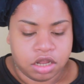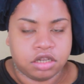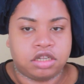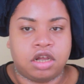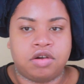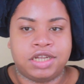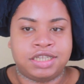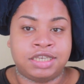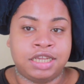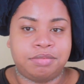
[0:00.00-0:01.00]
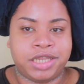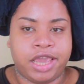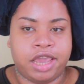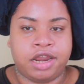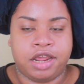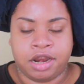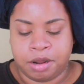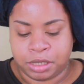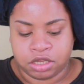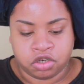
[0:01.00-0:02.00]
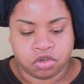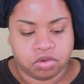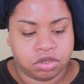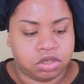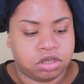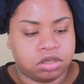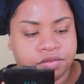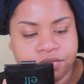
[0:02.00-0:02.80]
So it's Deep Tan, and I have to just